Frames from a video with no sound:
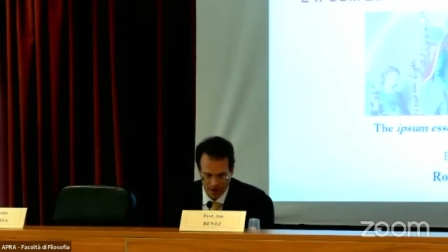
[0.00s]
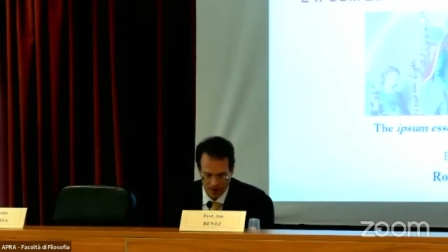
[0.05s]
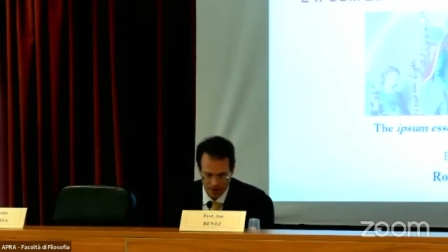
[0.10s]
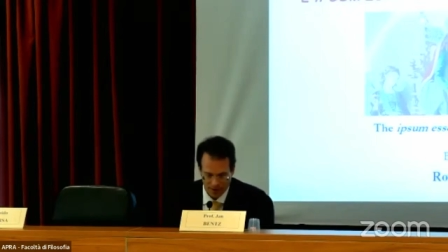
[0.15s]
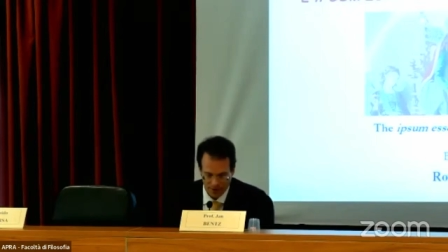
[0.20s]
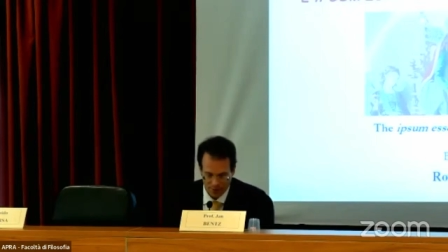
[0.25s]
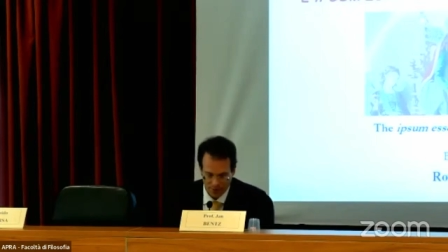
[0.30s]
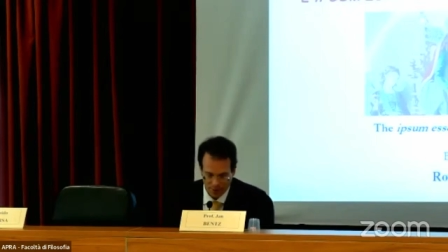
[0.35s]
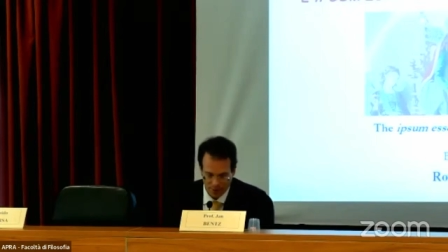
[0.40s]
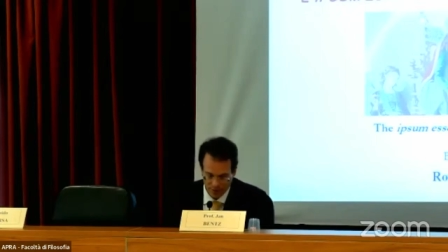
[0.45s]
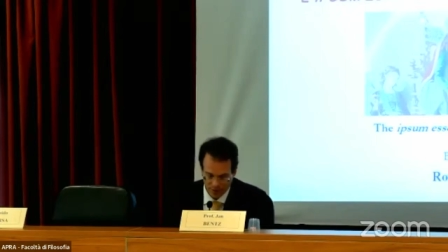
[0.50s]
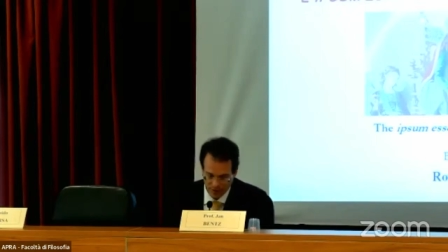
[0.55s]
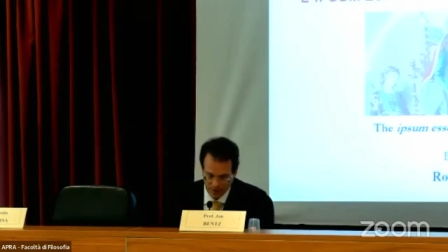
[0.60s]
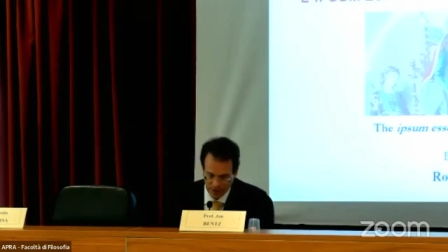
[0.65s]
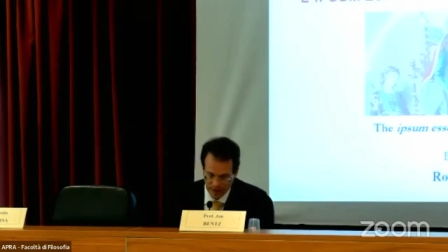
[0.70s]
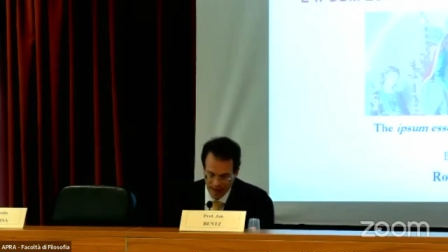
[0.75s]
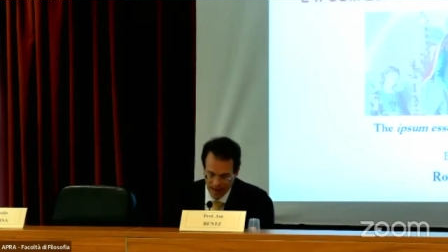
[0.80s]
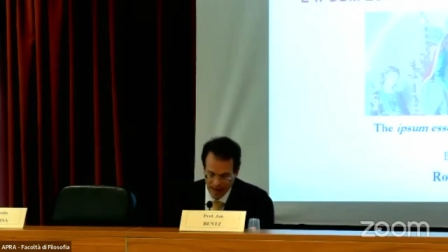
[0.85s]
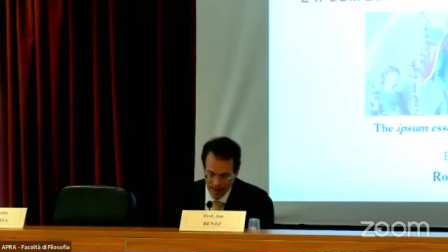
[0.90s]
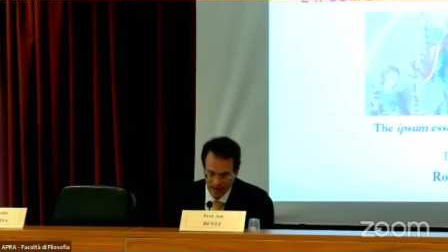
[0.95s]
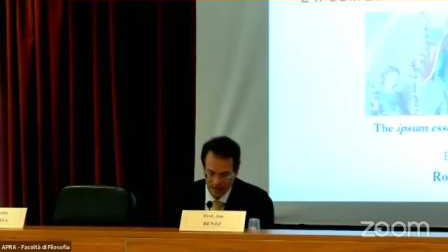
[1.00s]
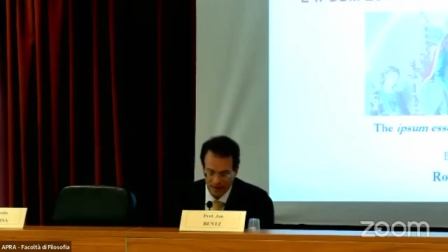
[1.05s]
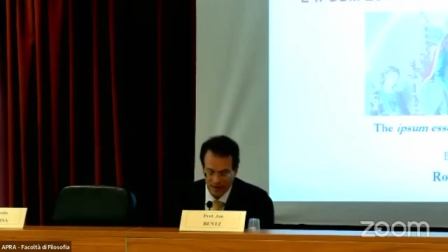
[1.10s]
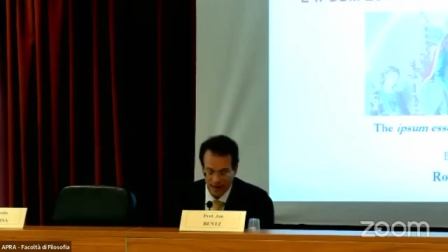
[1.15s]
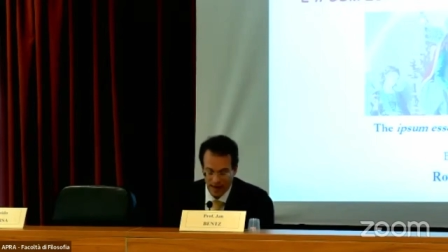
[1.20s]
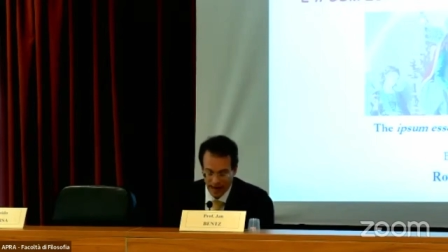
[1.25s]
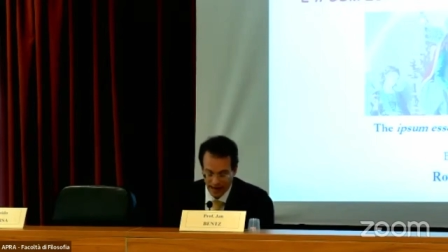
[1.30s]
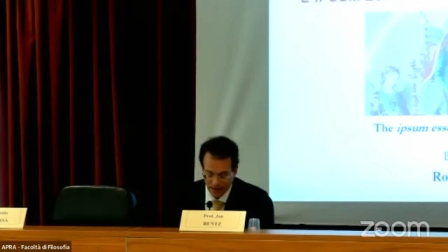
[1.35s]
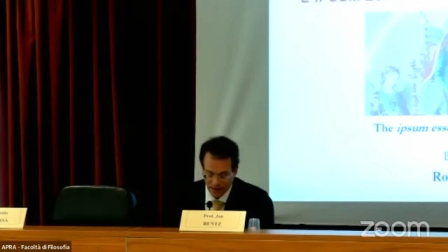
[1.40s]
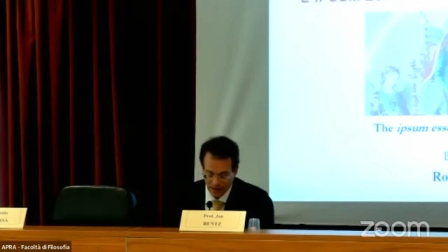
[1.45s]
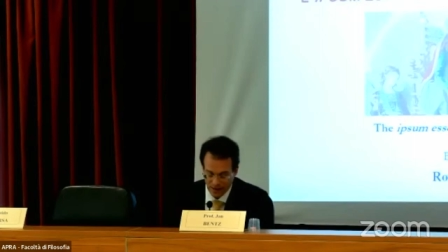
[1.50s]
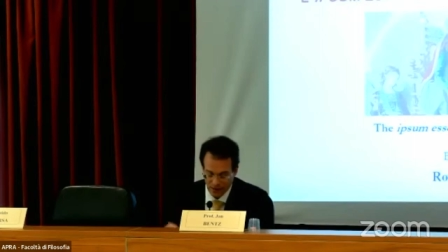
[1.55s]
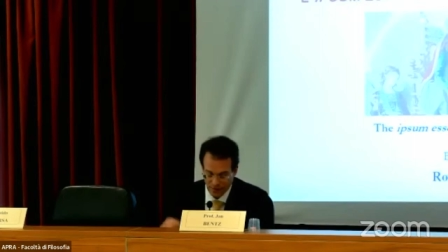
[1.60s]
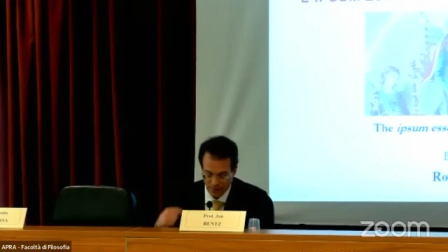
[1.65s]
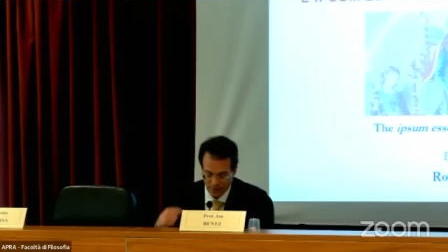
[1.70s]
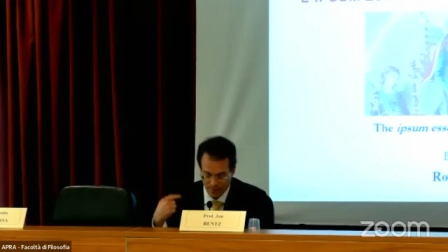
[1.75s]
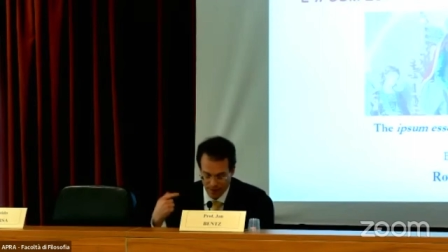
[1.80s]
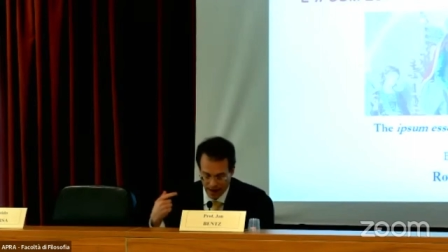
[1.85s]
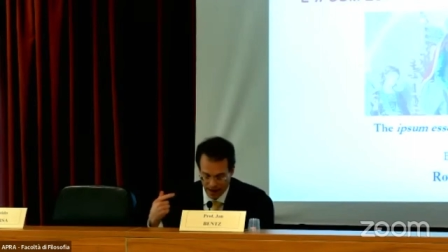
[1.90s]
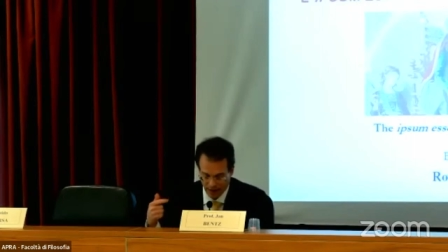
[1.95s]
In other words, the likeness
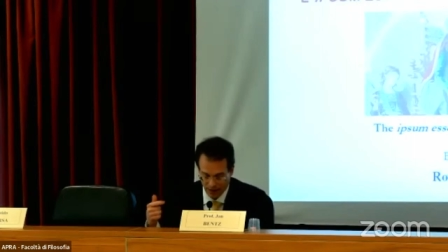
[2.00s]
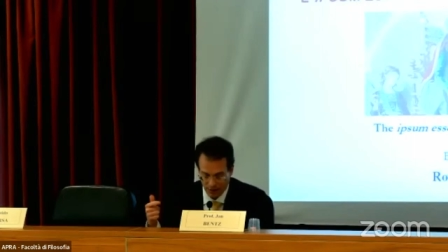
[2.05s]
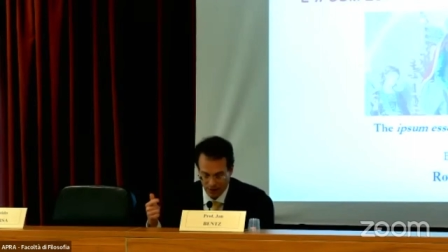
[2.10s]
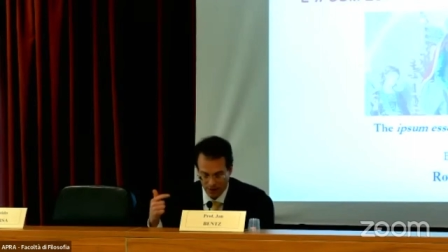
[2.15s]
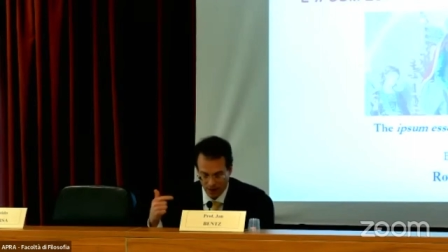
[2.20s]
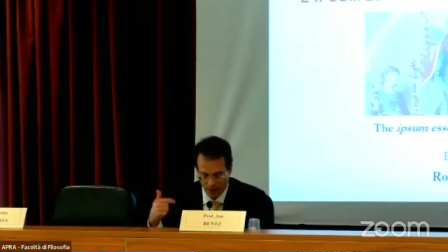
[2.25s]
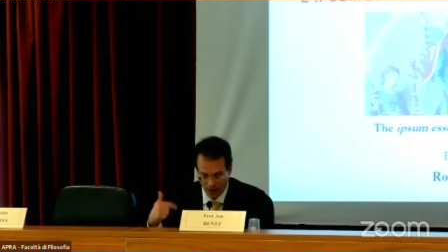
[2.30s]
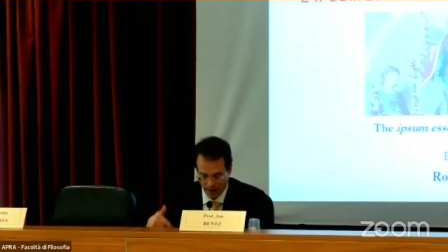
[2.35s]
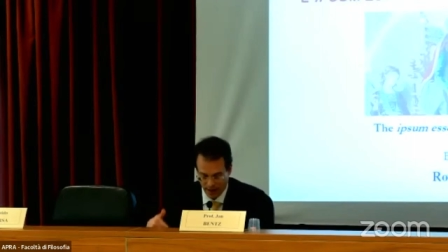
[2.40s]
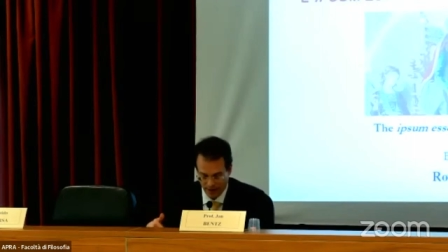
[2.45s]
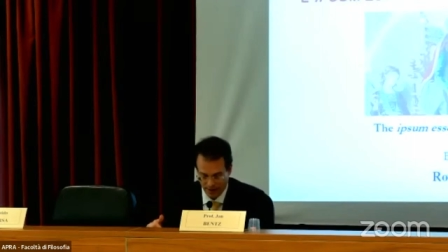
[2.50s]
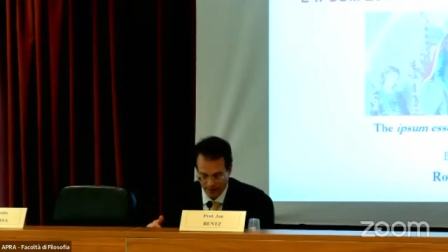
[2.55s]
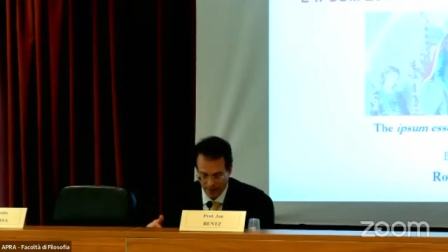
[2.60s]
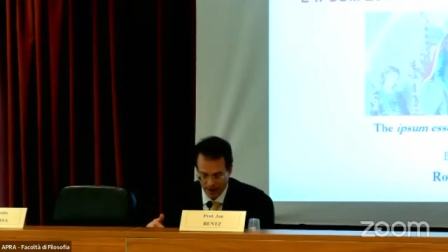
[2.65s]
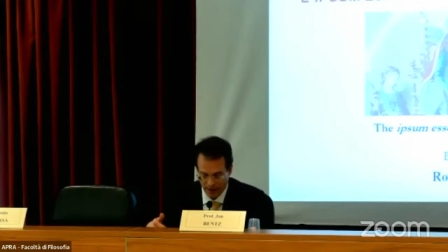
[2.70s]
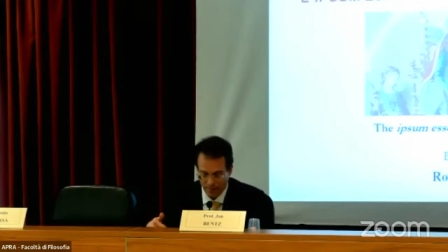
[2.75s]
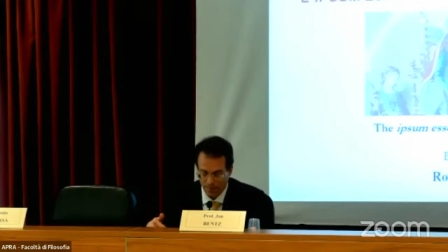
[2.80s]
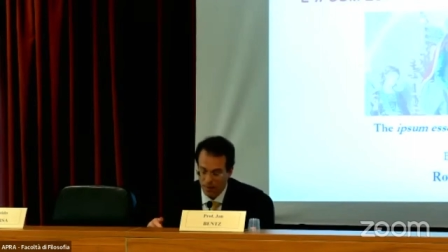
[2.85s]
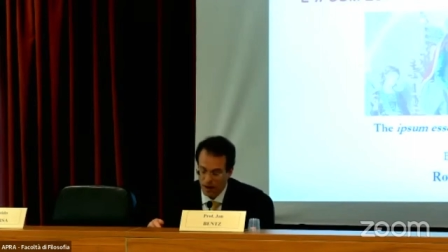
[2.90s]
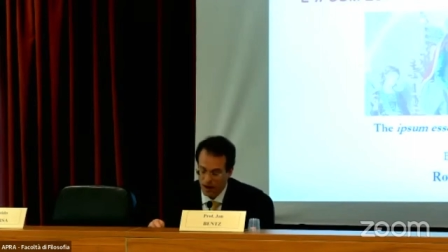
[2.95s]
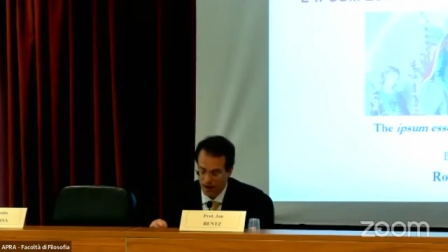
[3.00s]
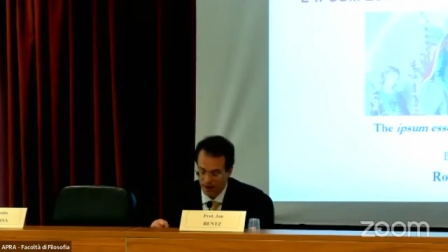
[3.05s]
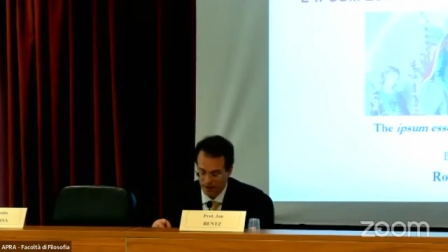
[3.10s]
of man to God is made